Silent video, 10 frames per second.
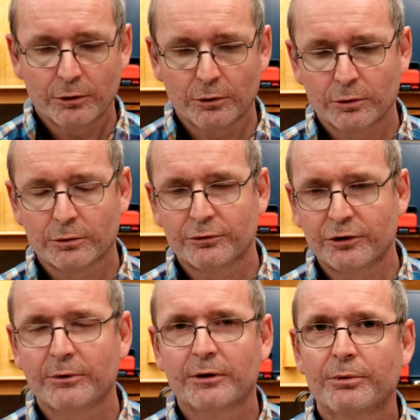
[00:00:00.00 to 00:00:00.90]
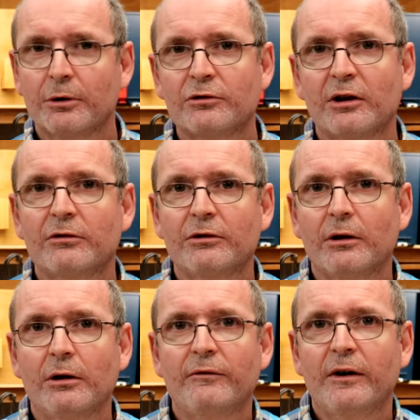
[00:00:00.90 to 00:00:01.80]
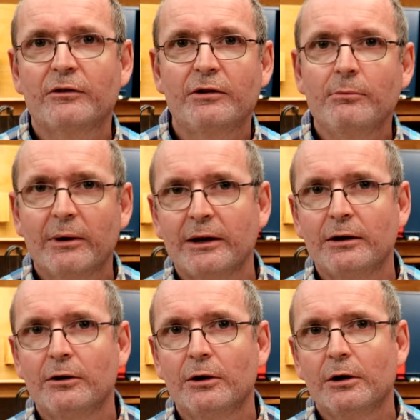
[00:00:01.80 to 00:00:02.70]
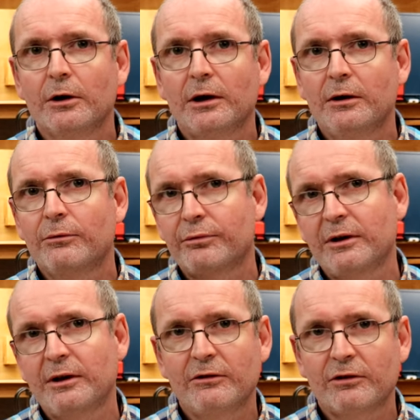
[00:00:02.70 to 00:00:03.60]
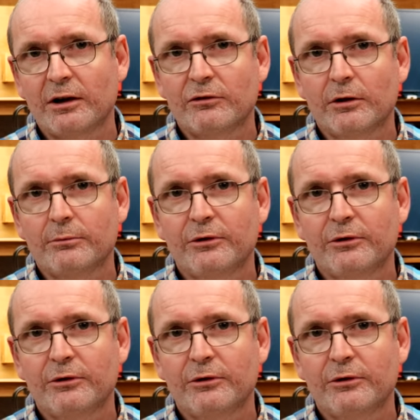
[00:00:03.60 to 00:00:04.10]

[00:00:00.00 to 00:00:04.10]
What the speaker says: or some of the projects that I've actually made in 3D SketchUp.